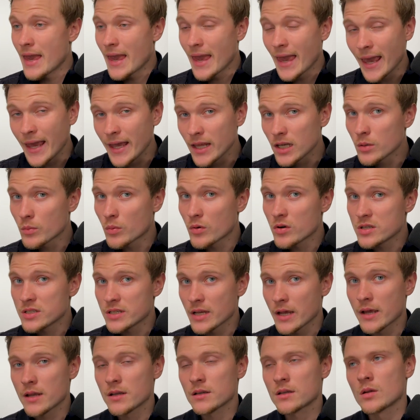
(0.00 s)

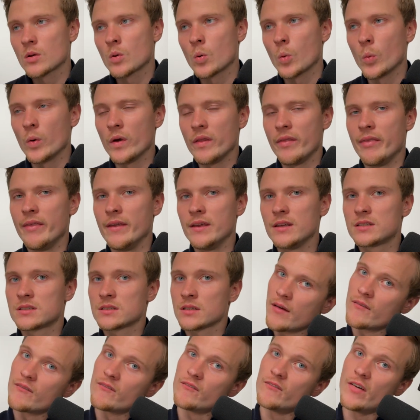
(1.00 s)
80% with this
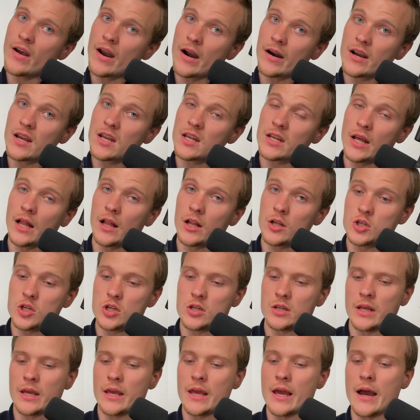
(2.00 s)
very
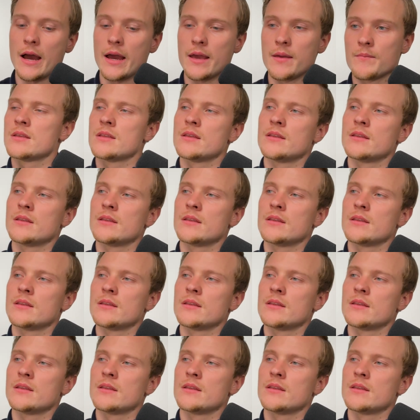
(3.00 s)
intelligent AI.